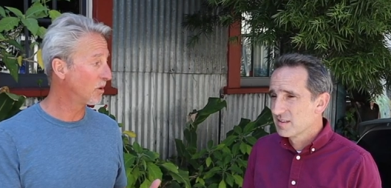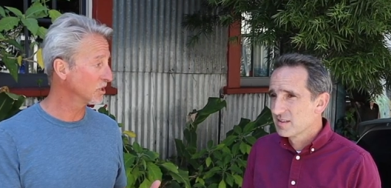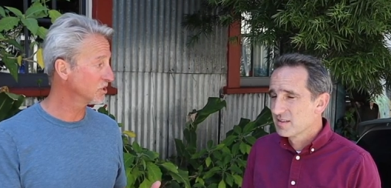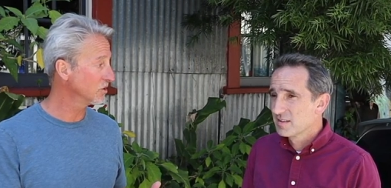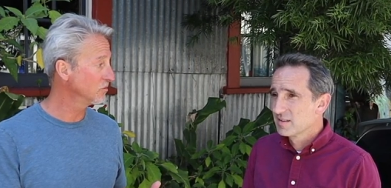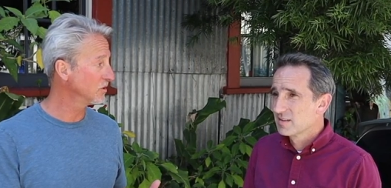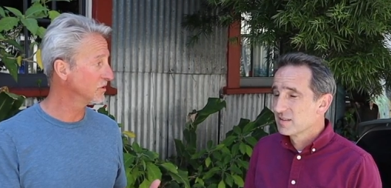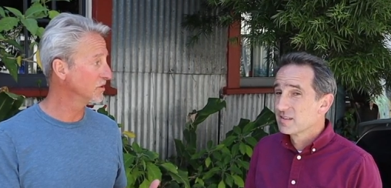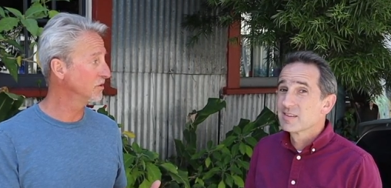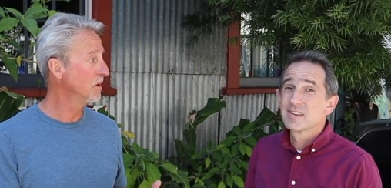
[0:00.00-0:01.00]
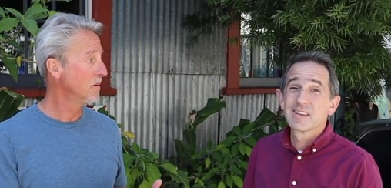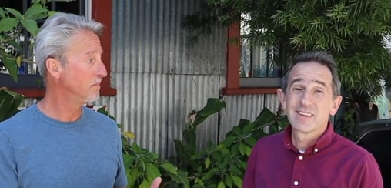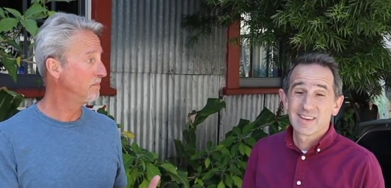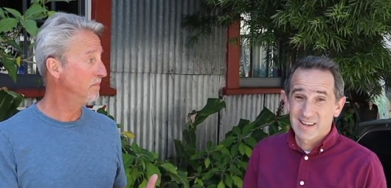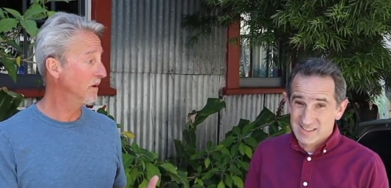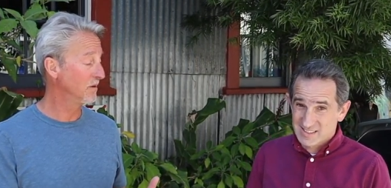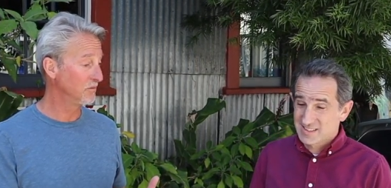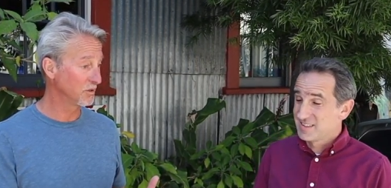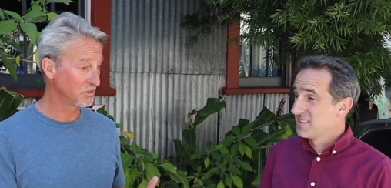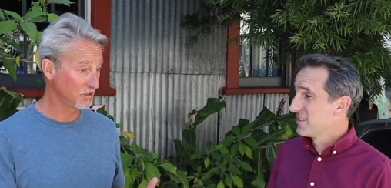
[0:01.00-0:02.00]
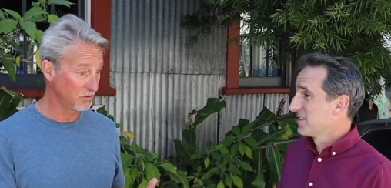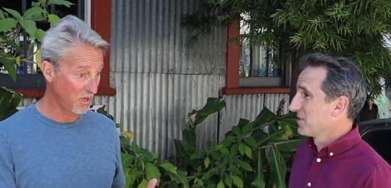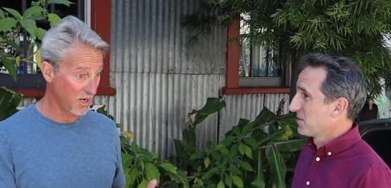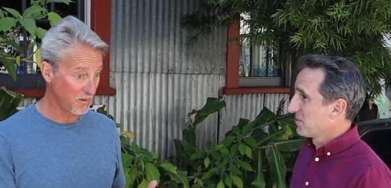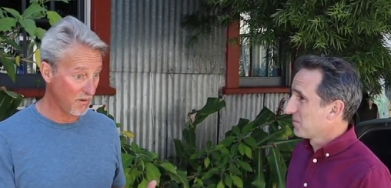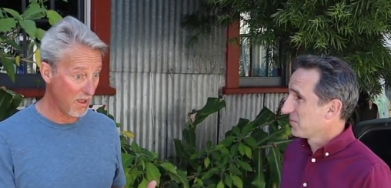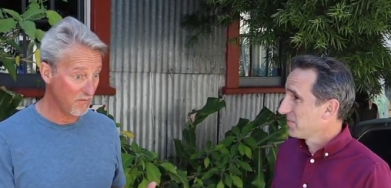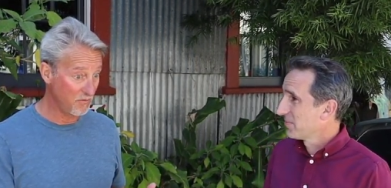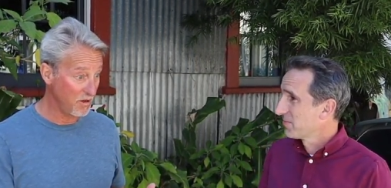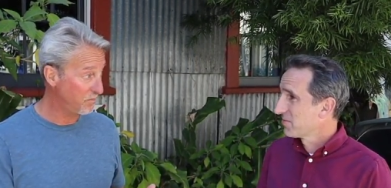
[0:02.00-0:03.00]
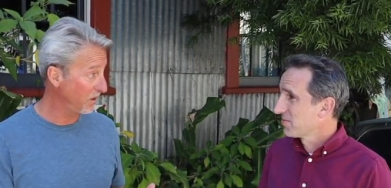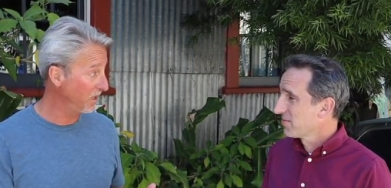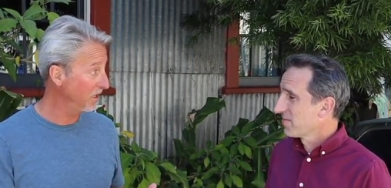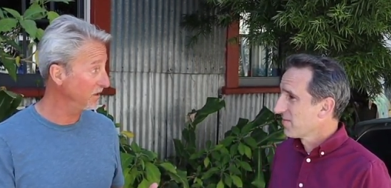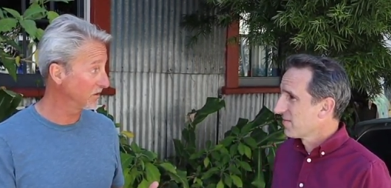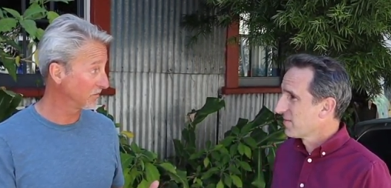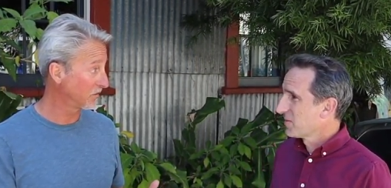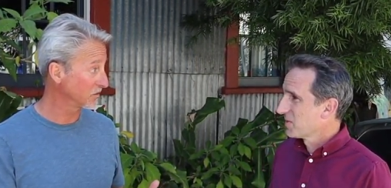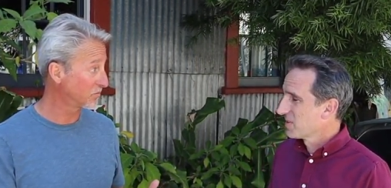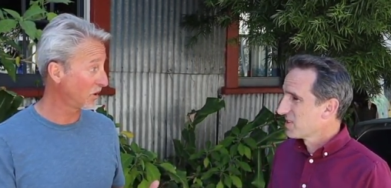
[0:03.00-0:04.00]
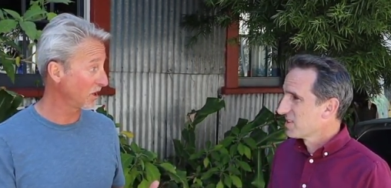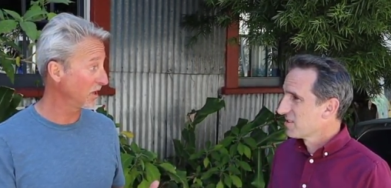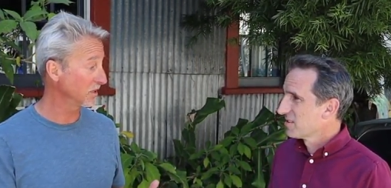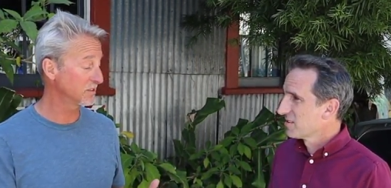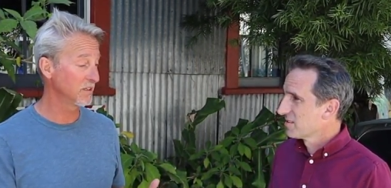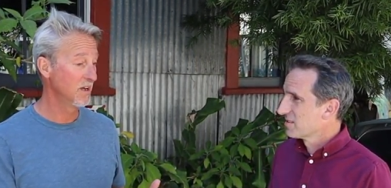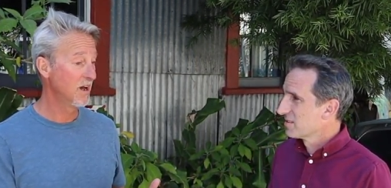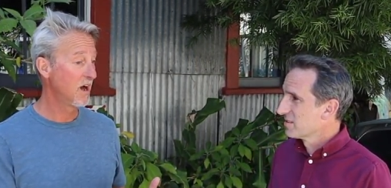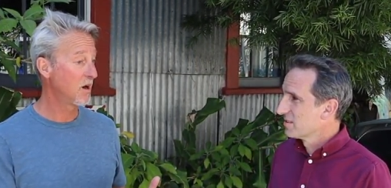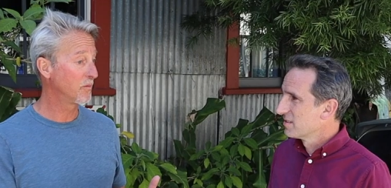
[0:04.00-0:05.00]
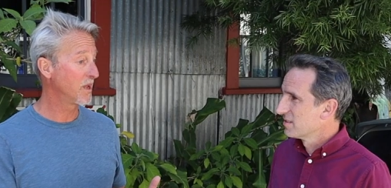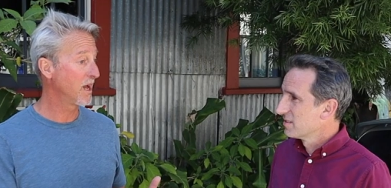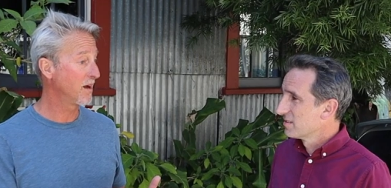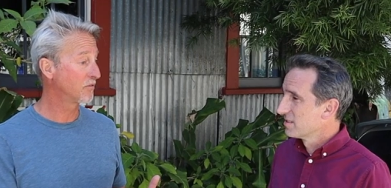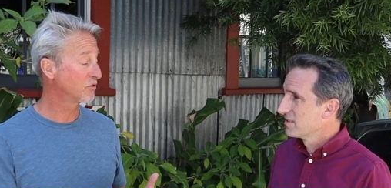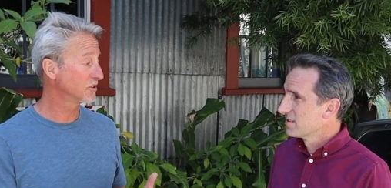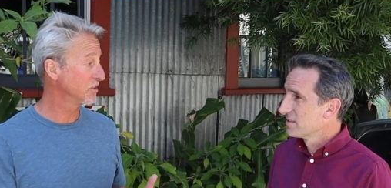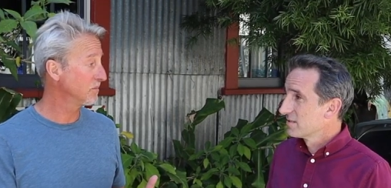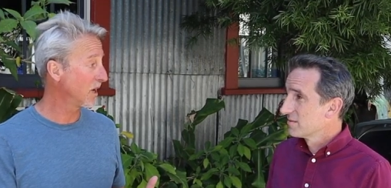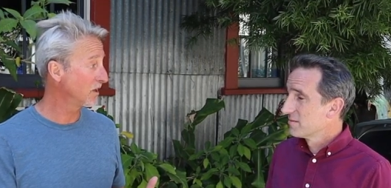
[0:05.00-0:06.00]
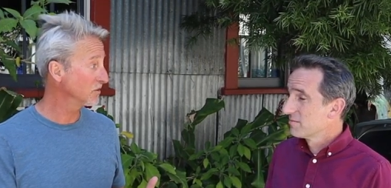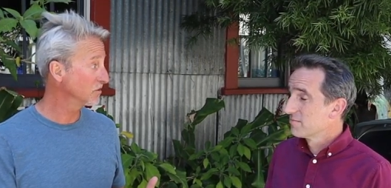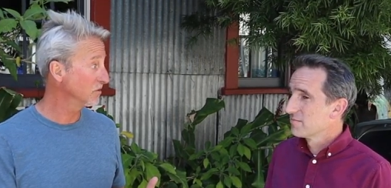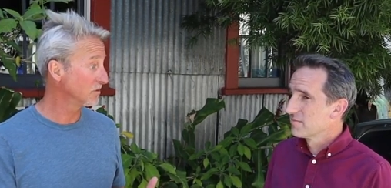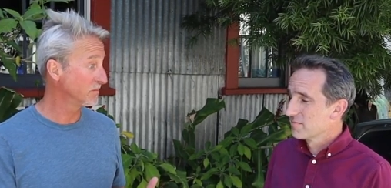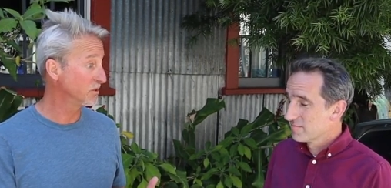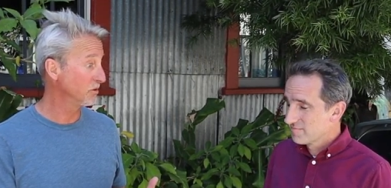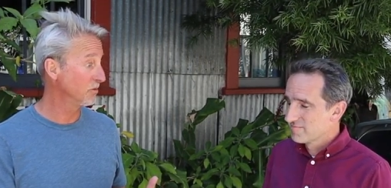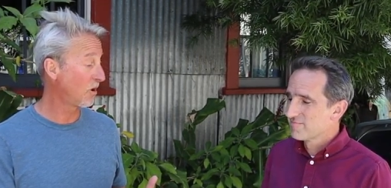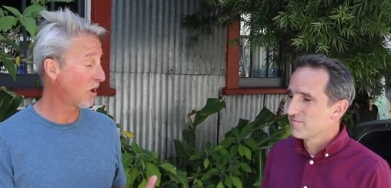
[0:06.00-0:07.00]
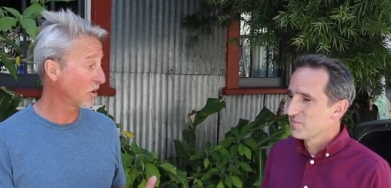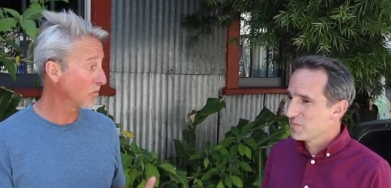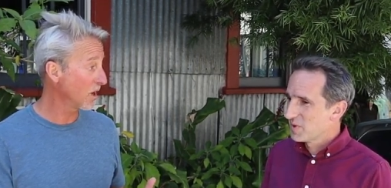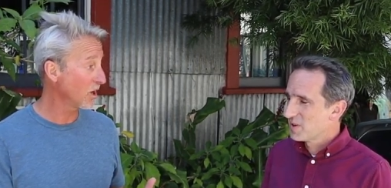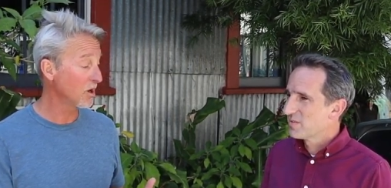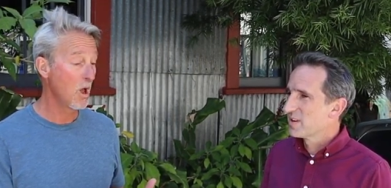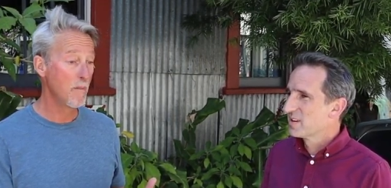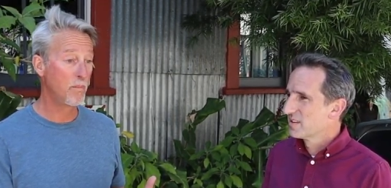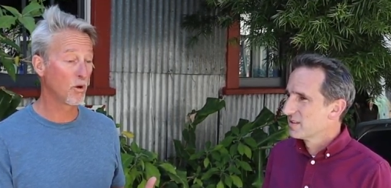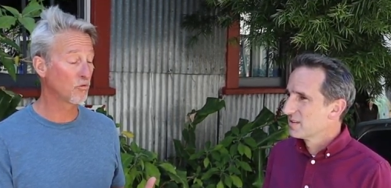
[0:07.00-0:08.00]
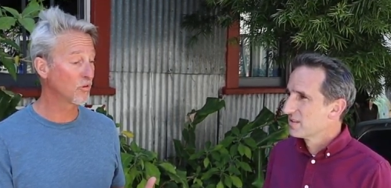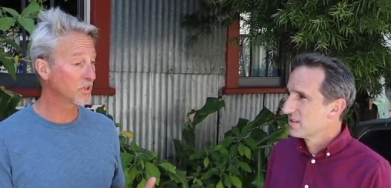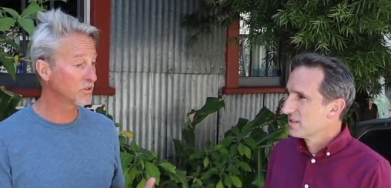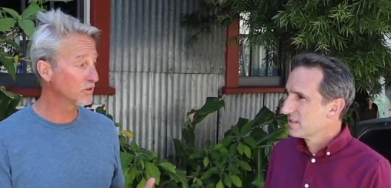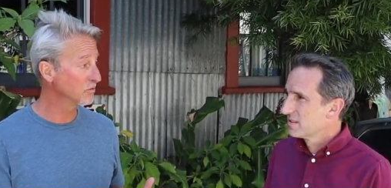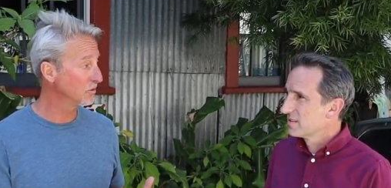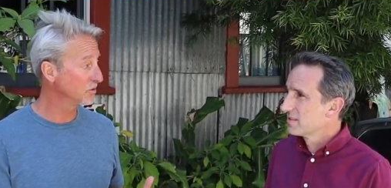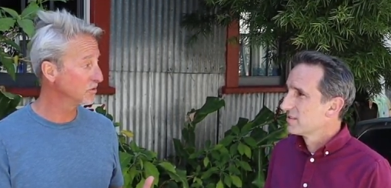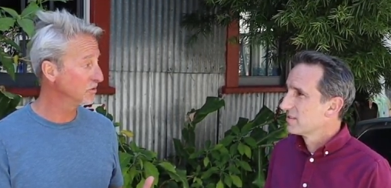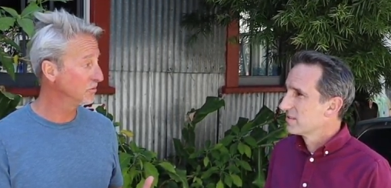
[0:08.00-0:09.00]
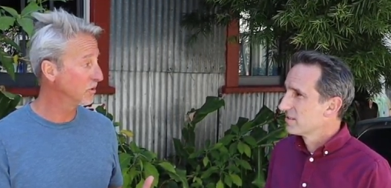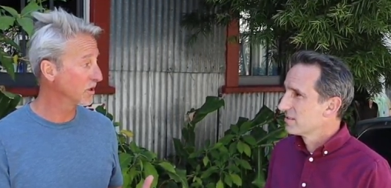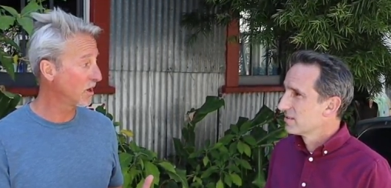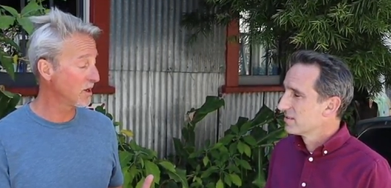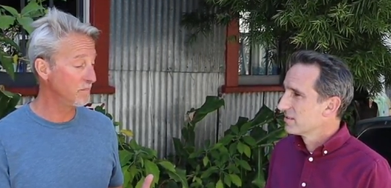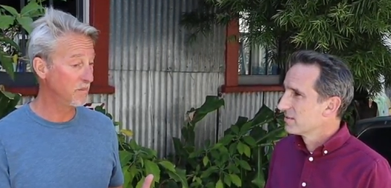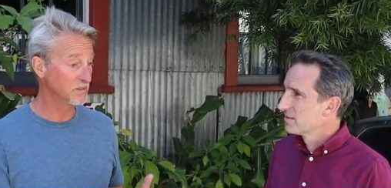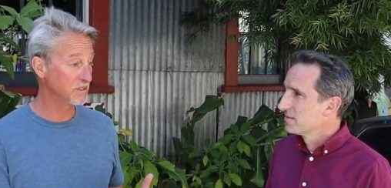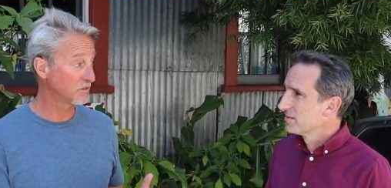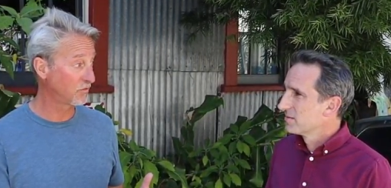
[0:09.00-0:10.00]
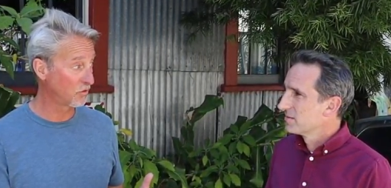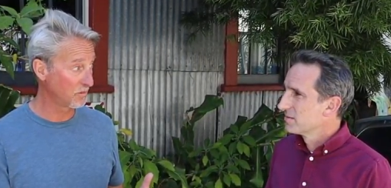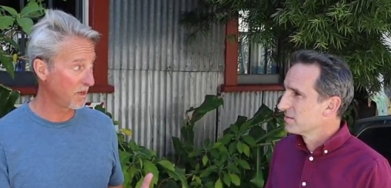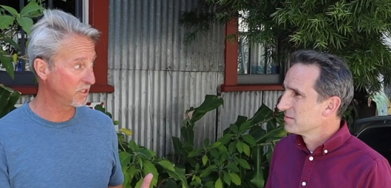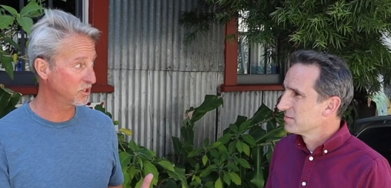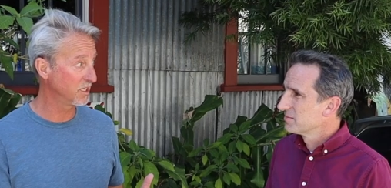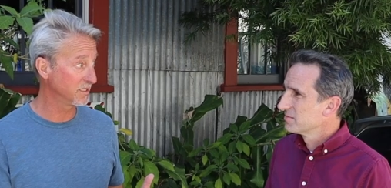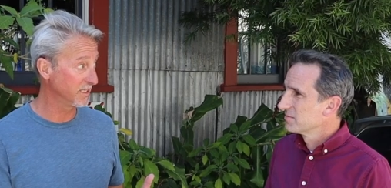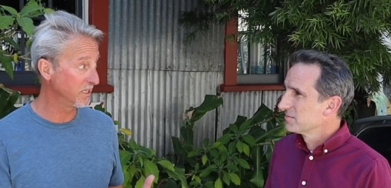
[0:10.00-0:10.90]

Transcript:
Speaker 1: Marshall will do uh, will do uh, M V P, your first product. Uh, we have Chrissy Myers, who will do hardware. Bill Richter will do one on business formation and